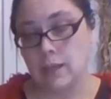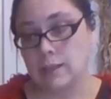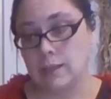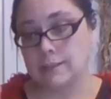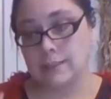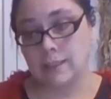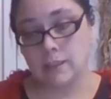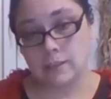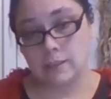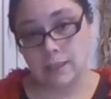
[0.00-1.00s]
then stick it
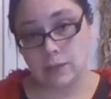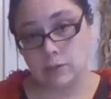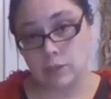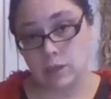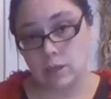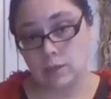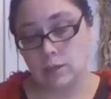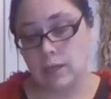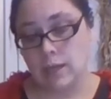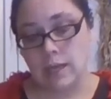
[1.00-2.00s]
in a sour jar
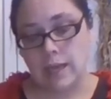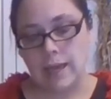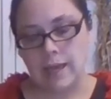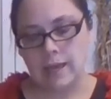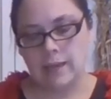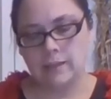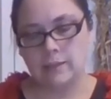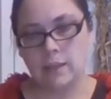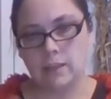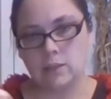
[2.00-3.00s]
and
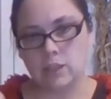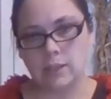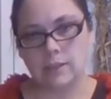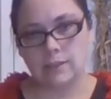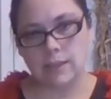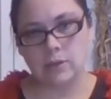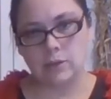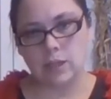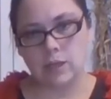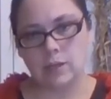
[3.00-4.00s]
shake the sour
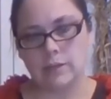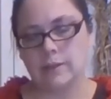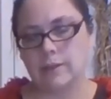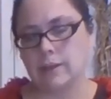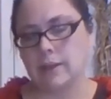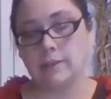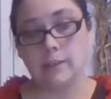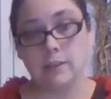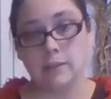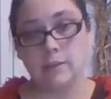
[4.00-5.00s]
jar
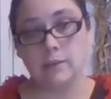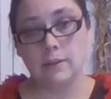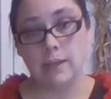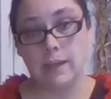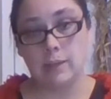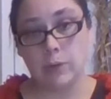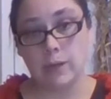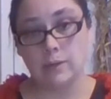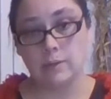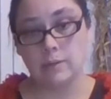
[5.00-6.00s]
until the egg
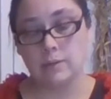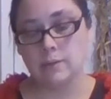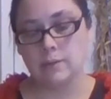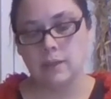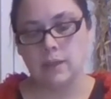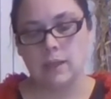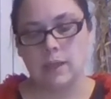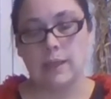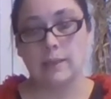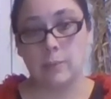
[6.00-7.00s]
breaks,
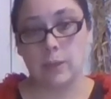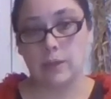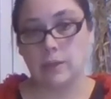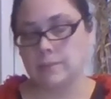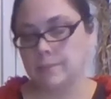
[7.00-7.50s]
and then bury it.